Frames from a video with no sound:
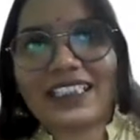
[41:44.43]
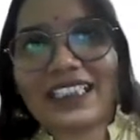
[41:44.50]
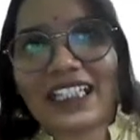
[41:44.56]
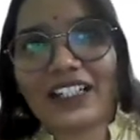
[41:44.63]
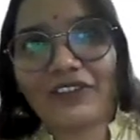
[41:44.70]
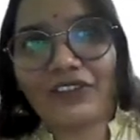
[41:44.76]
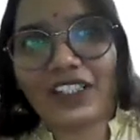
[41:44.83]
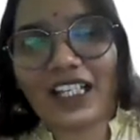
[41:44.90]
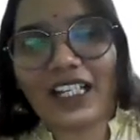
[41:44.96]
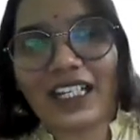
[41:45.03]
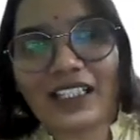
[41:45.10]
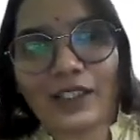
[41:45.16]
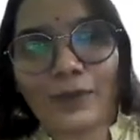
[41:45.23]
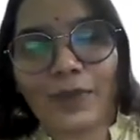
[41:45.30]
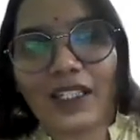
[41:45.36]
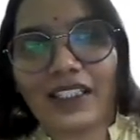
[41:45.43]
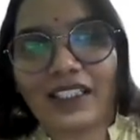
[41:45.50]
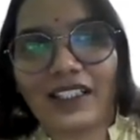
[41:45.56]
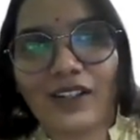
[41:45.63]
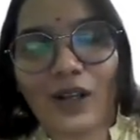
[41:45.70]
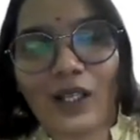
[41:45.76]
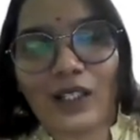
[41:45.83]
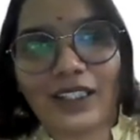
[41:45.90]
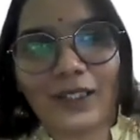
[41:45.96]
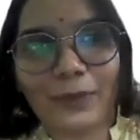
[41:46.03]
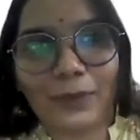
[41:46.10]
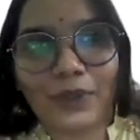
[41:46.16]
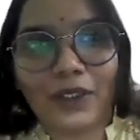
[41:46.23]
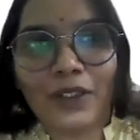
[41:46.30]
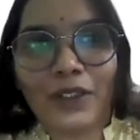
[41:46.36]
itself is against the basic
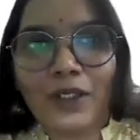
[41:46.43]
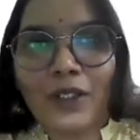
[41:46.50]
concept